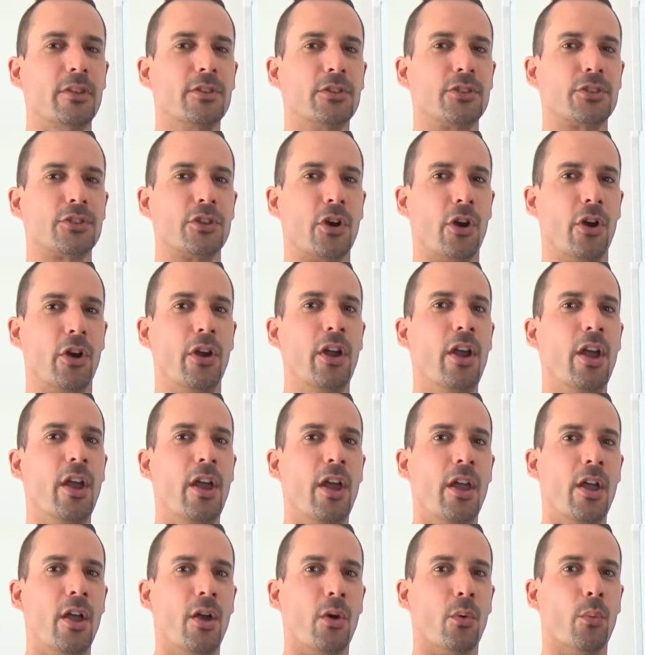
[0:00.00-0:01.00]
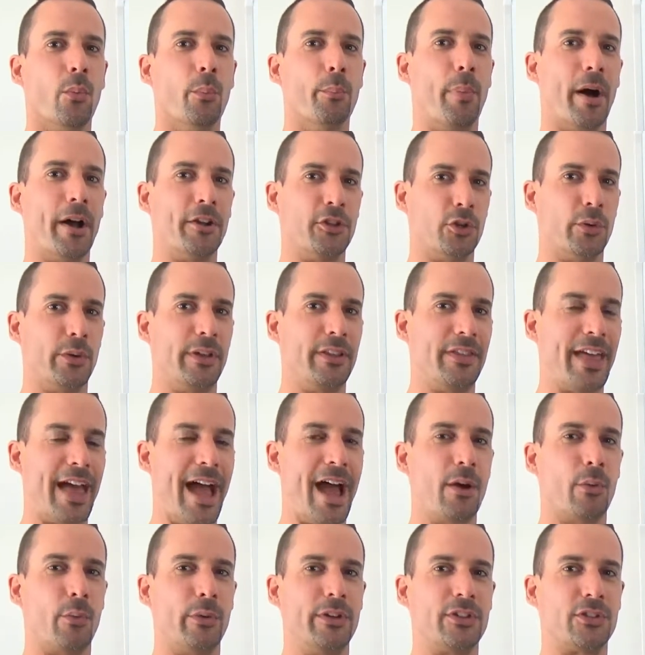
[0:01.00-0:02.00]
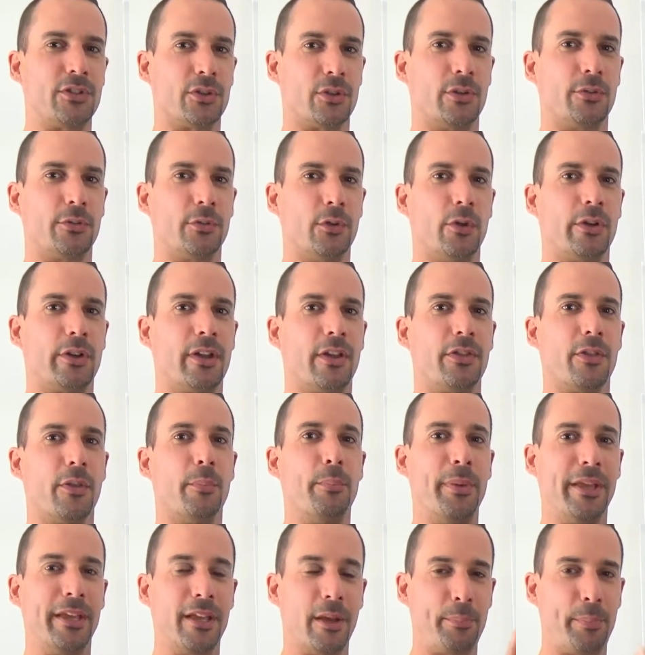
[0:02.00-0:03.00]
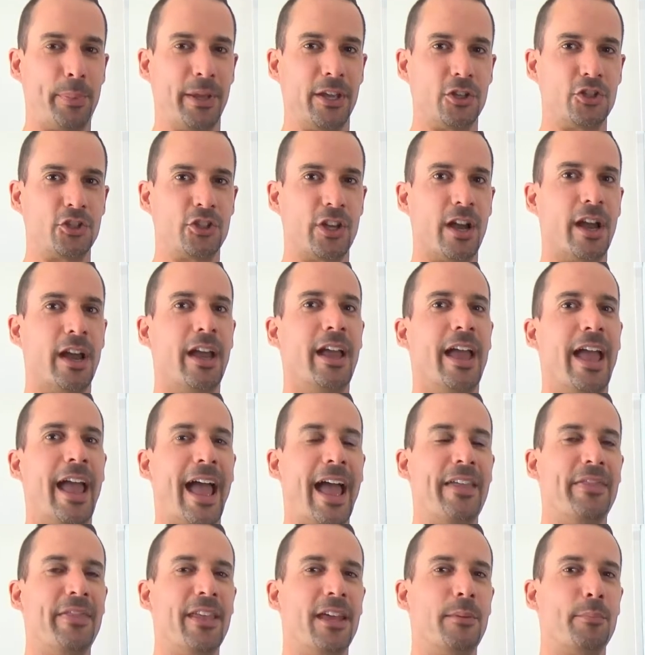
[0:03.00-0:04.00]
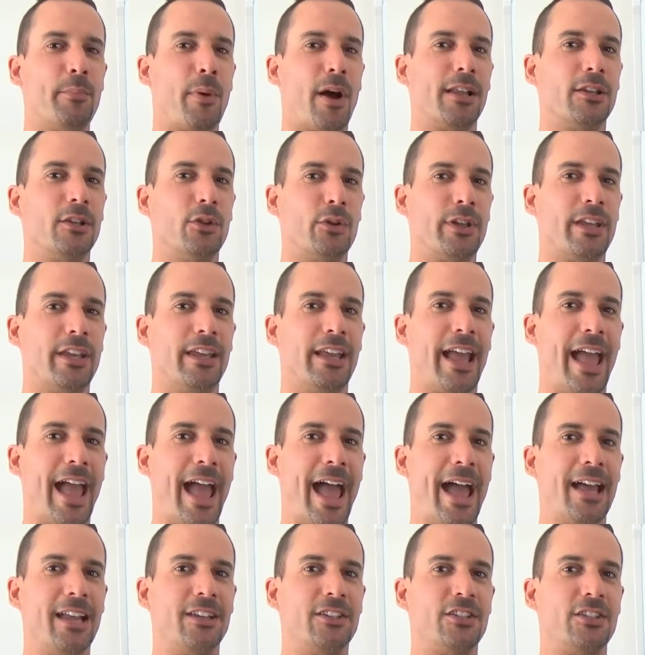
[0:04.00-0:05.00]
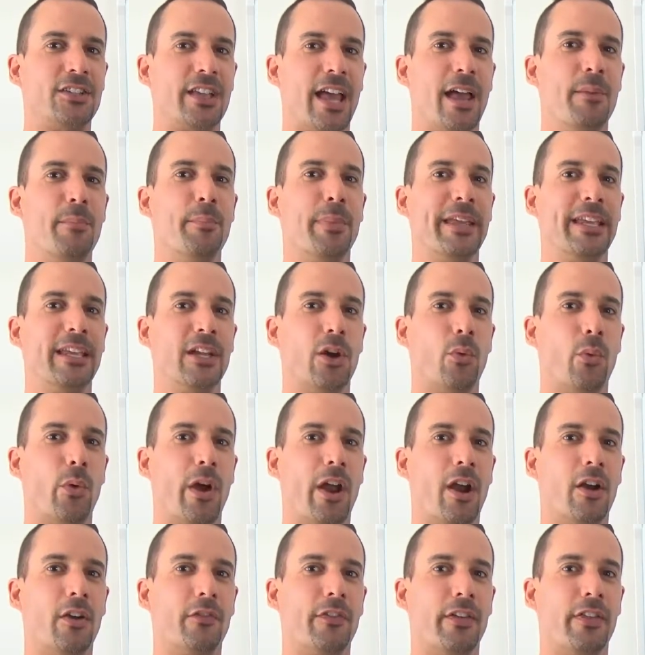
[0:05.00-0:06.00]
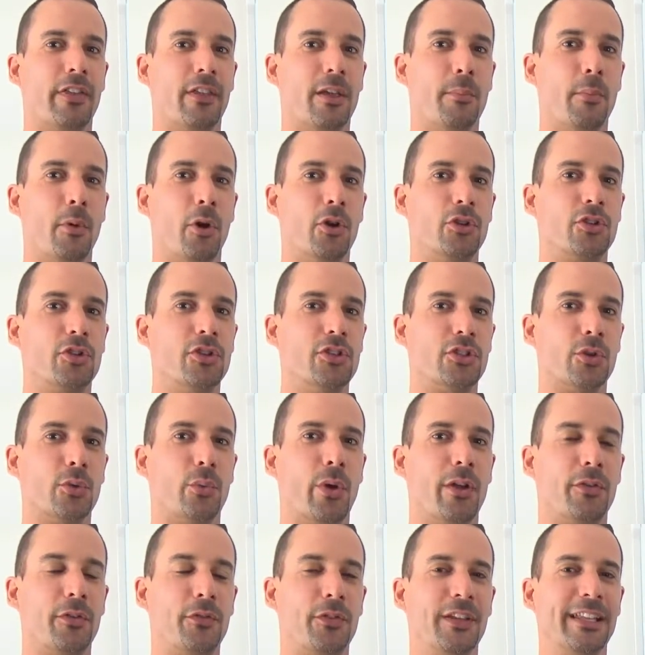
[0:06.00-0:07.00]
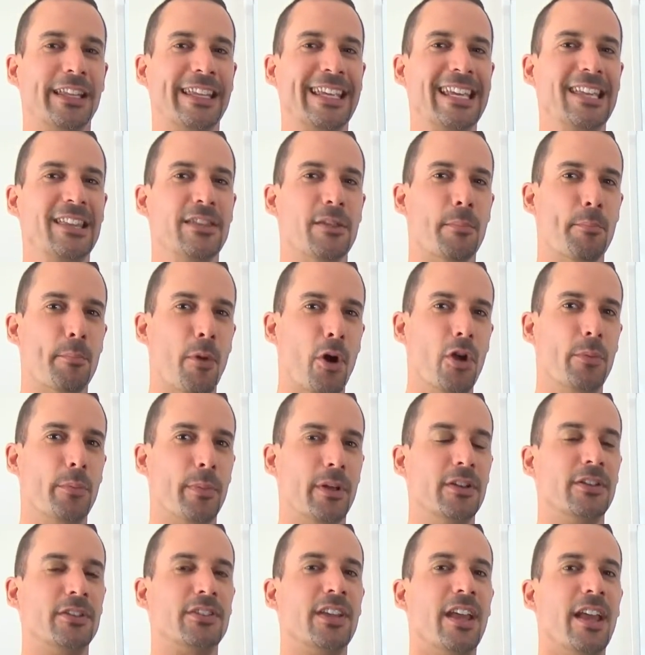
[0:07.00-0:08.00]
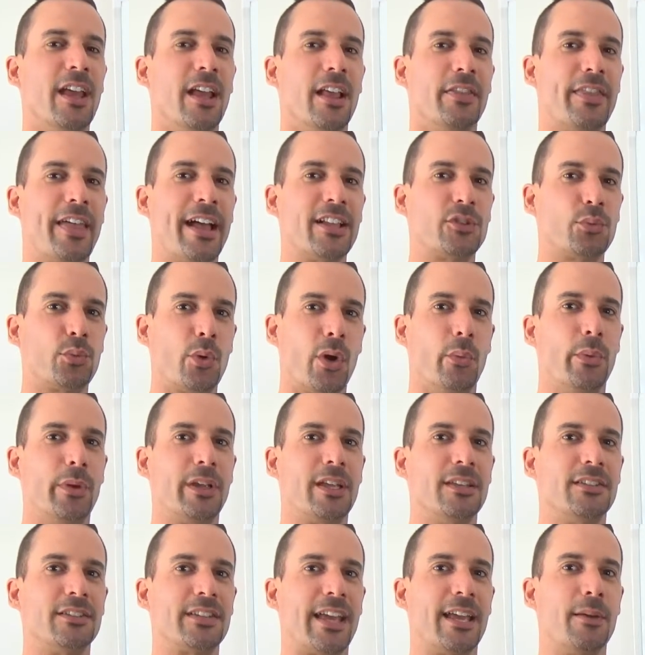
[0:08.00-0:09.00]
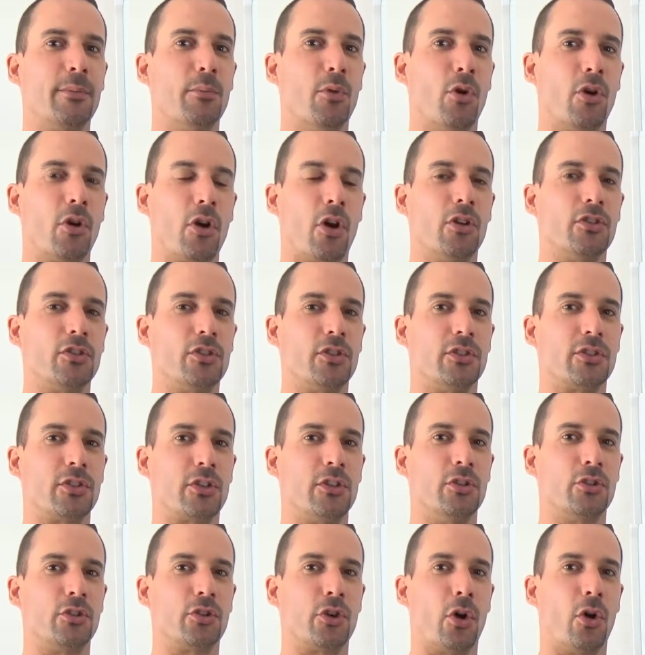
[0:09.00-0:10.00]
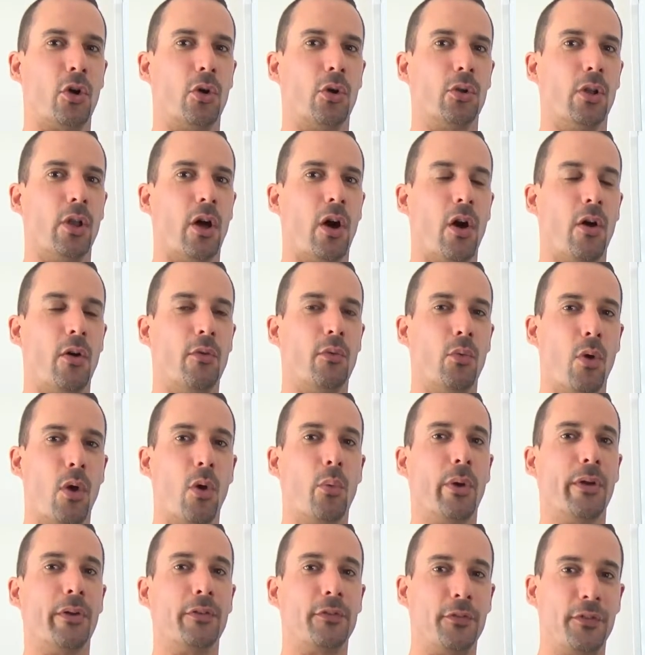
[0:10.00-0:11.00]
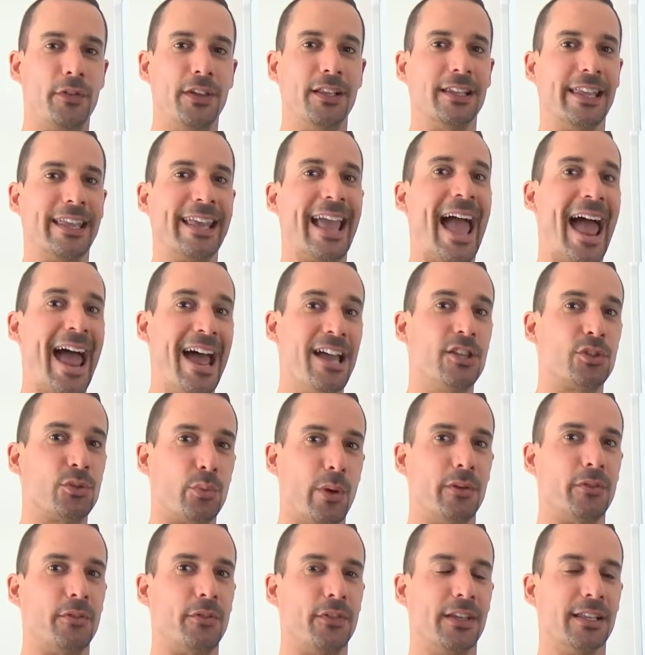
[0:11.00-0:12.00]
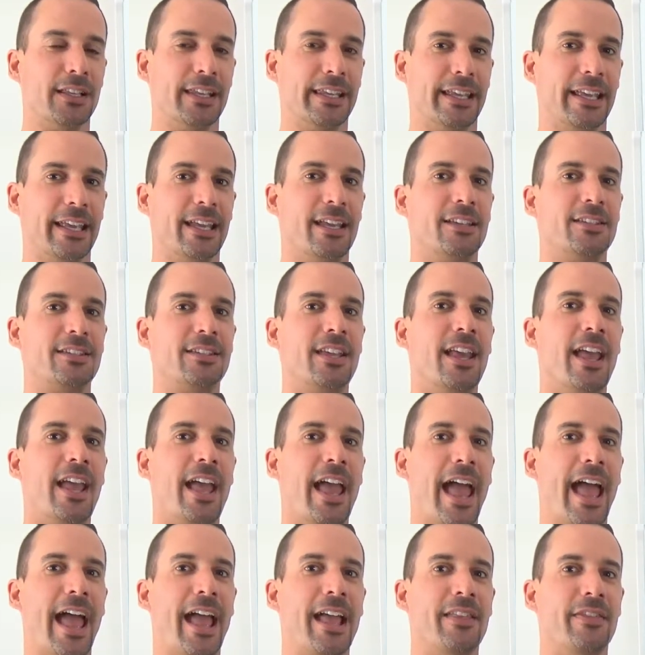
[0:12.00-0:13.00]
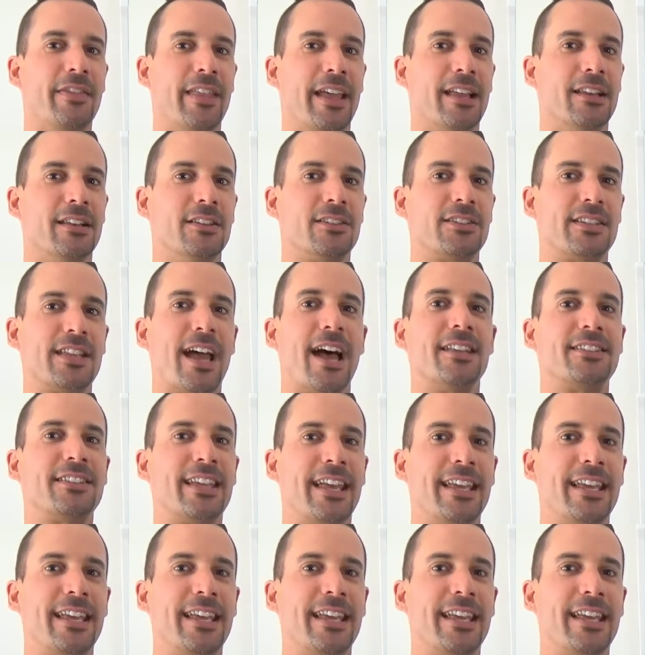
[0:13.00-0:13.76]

So, by doing that, we sort of look at the bigger picture, and then by looking at and being aware of the emotions that we're feeling in the moment, that's where we can take more conscious control of what we're feeling as we're feeling it, and then start